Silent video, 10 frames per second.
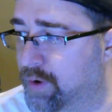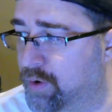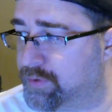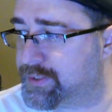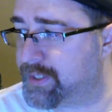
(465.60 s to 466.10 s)

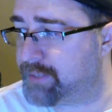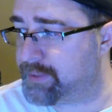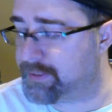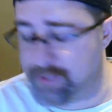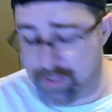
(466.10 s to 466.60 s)

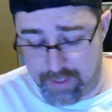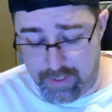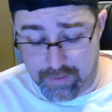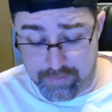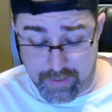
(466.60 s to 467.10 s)
overstatement.
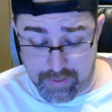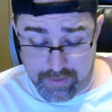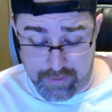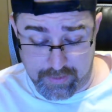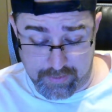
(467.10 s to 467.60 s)
There
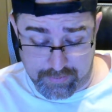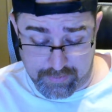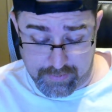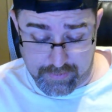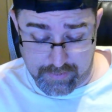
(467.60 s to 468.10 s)

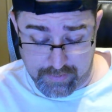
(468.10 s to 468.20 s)
is